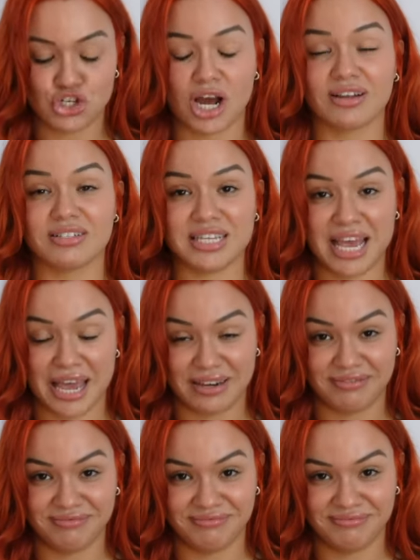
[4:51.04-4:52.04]
John
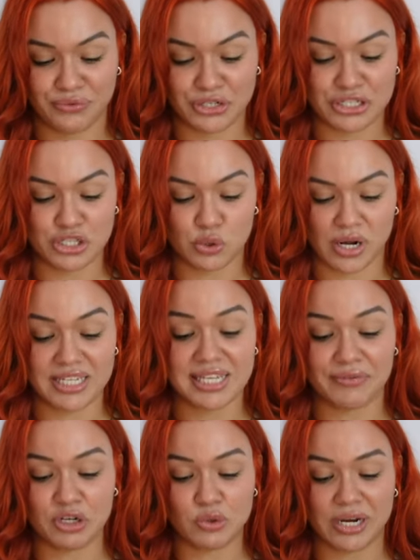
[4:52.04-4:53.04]
10, verses
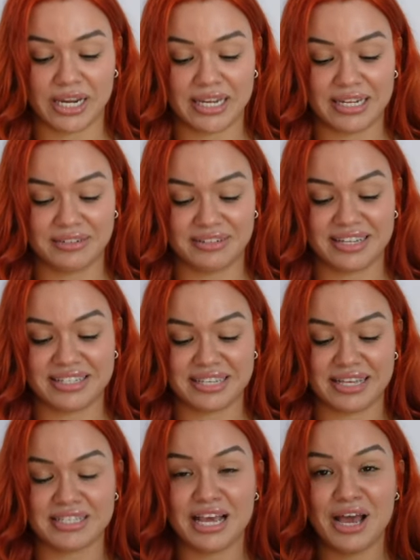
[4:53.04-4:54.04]
27 28, it
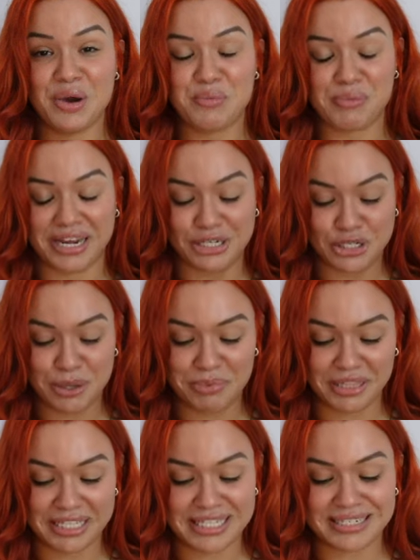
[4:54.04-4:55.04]
says, My sheep
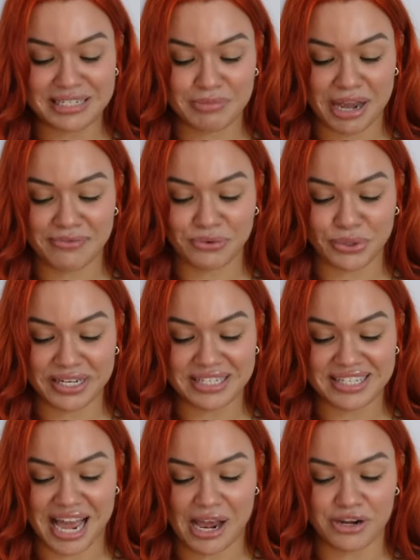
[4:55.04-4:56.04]
listen to my
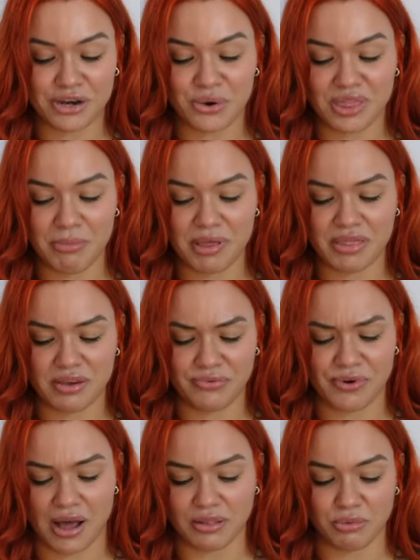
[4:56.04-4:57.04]
voice. I know them and they
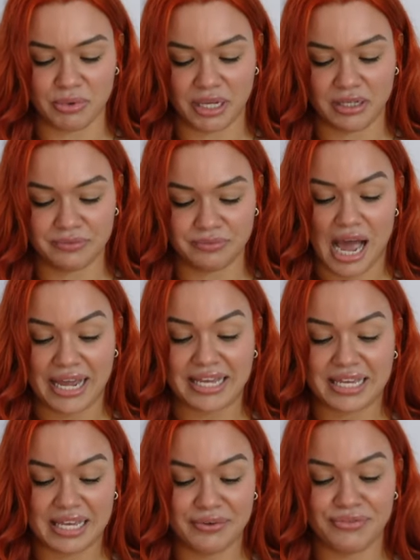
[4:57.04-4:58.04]
follow me. I
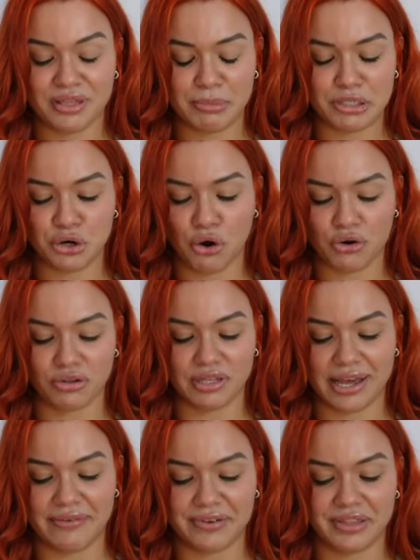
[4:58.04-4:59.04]
give them eternal
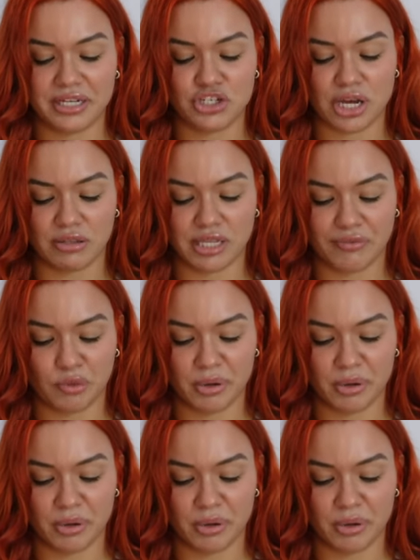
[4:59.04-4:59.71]
life and they shall never